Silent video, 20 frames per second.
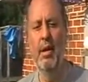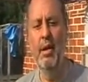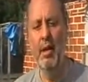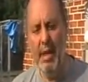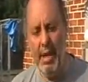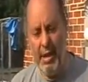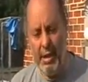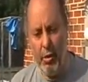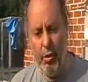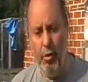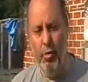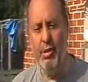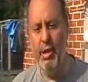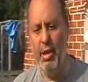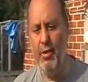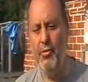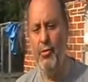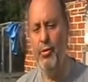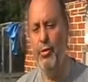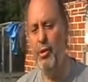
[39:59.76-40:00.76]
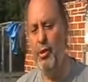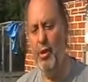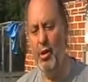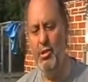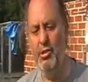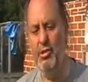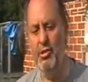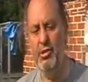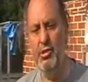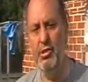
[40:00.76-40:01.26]
It's all done through
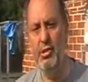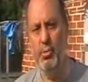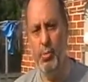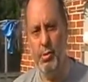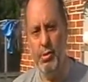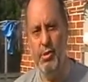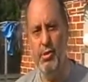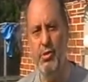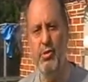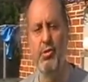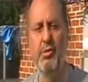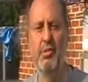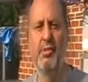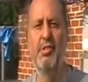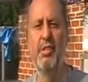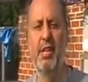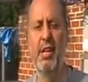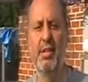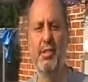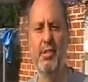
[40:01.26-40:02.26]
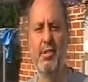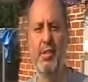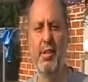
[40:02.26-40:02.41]
consciousness, which is through sense.